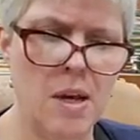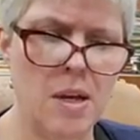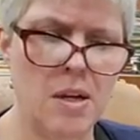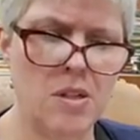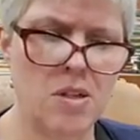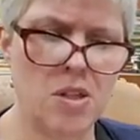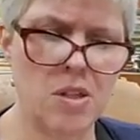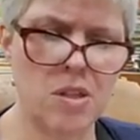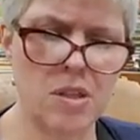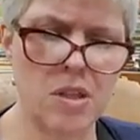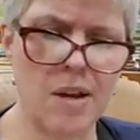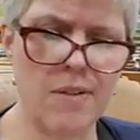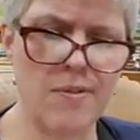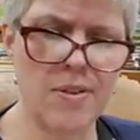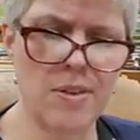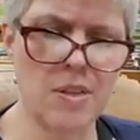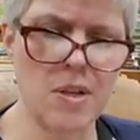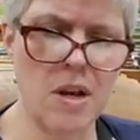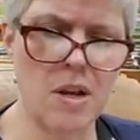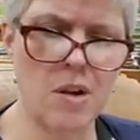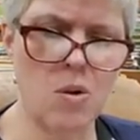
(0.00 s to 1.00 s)
Just leave
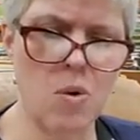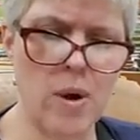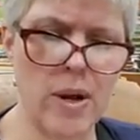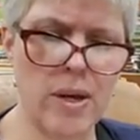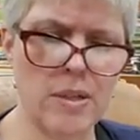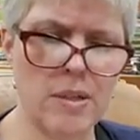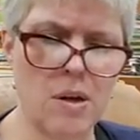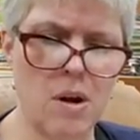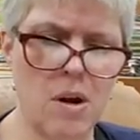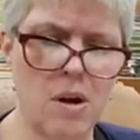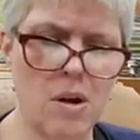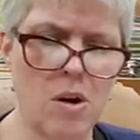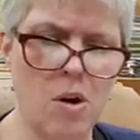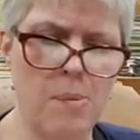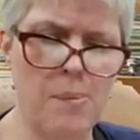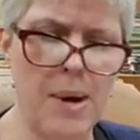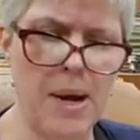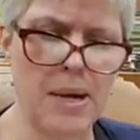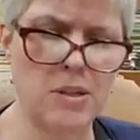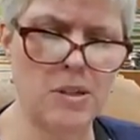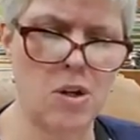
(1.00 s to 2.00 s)
us on Quasar and go
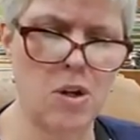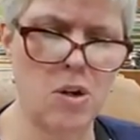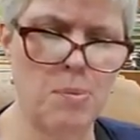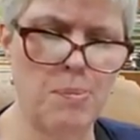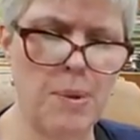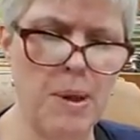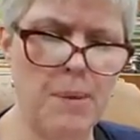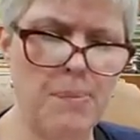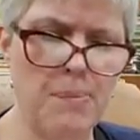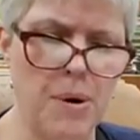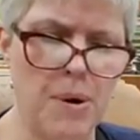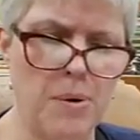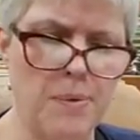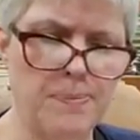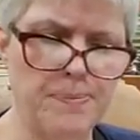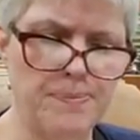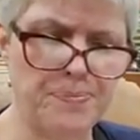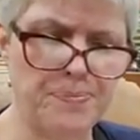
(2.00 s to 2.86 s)
back to your people.